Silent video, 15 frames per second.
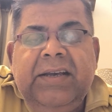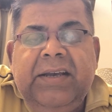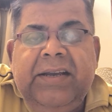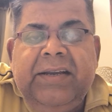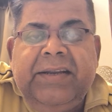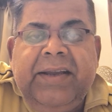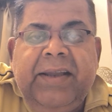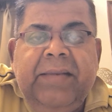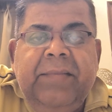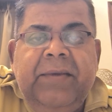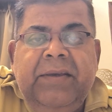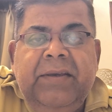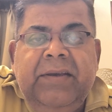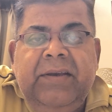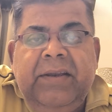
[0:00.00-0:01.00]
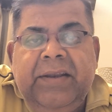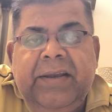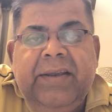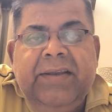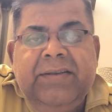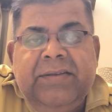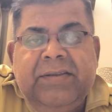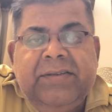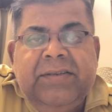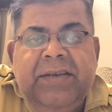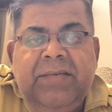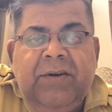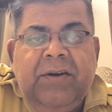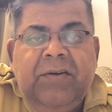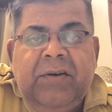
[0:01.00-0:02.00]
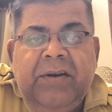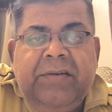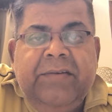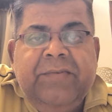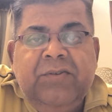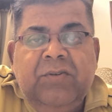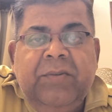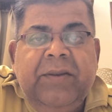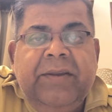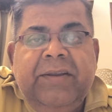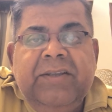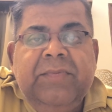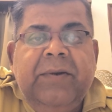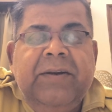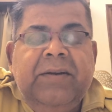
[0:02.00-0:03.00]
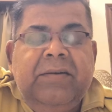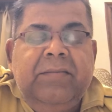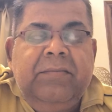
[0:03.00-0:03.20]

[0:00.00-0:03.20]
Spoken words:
It can be increased. The CA125 should be increased, but